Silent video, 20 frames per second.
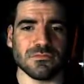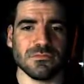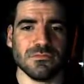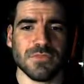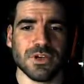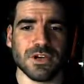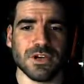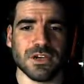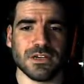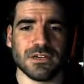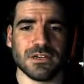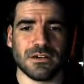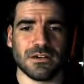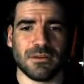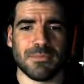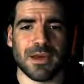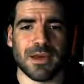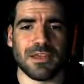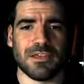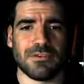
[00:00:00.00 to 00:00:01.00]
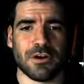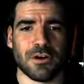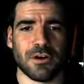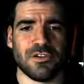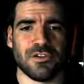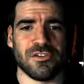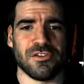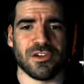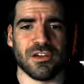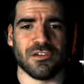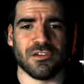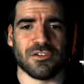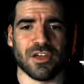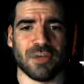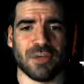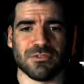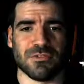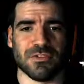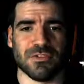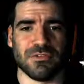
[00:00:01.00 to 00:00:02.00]
But I made the right decision in
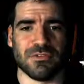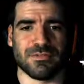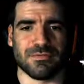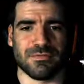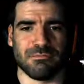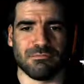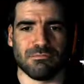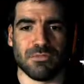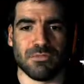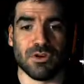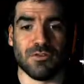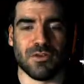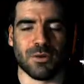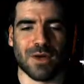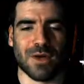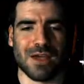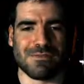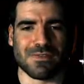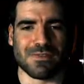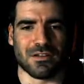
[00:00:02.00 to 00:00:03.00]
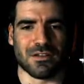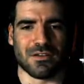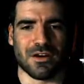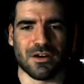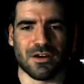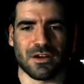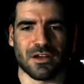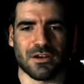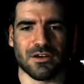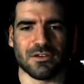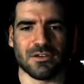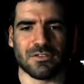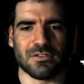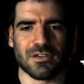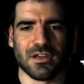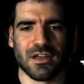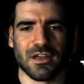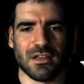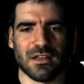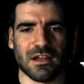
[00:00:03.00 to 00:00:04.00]
terms of moving away from that target, because
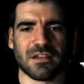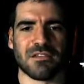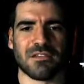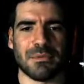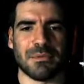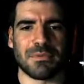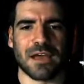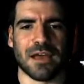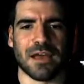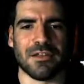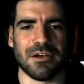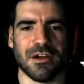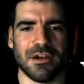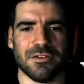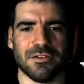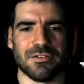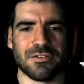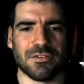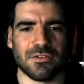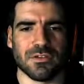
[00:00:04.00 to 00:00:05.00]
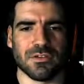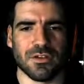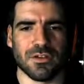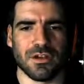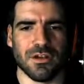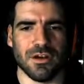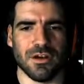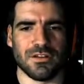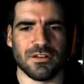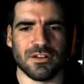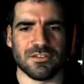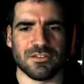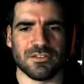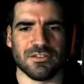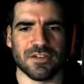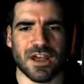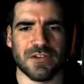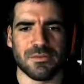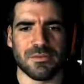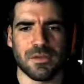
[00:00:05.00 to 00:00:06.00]
that tap gained a lot of
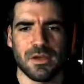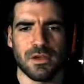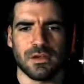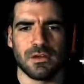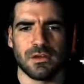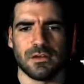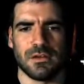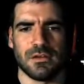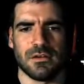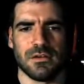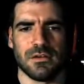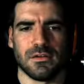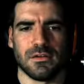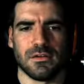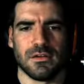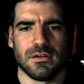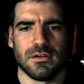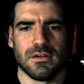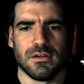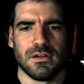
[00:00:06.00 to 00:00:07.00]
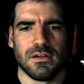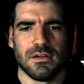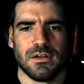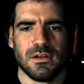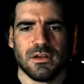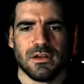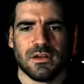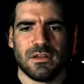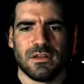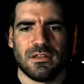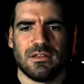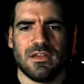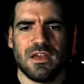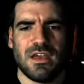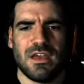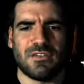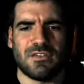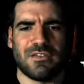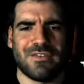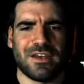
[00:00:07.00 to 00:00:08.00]
distance over me.
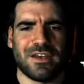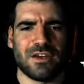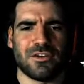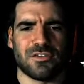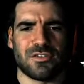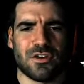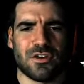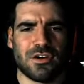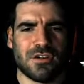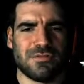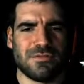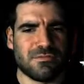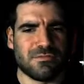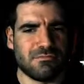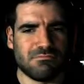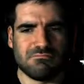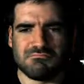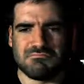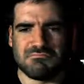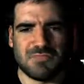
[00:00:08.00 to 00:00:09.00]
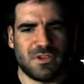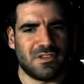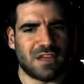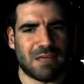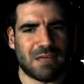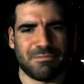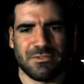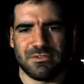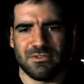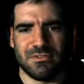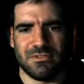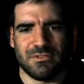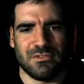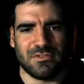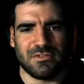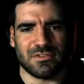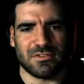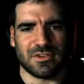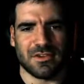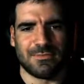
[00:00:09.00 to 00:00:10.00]
This, I think it just kind of, it
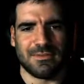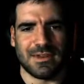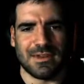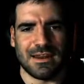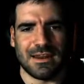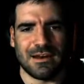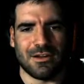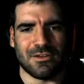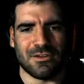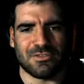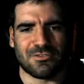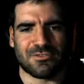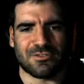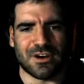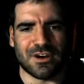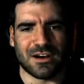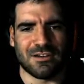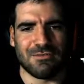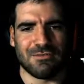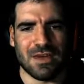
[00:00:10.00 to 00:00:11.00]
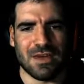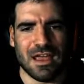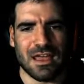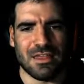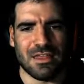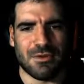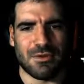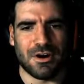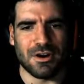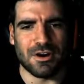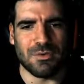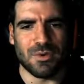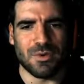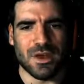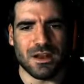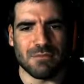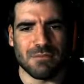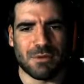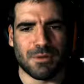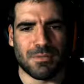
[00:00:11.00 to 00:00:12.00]
happens, completely lost track of where the miner
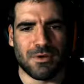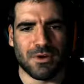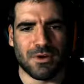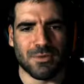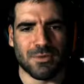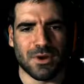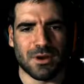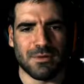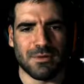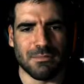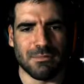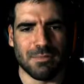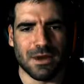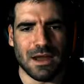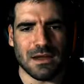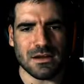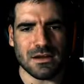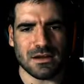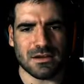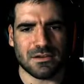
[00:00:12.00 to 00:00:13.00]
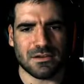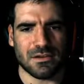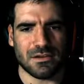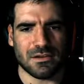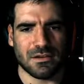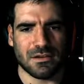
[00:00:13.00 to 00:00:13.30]
went. My mind went a bit blank.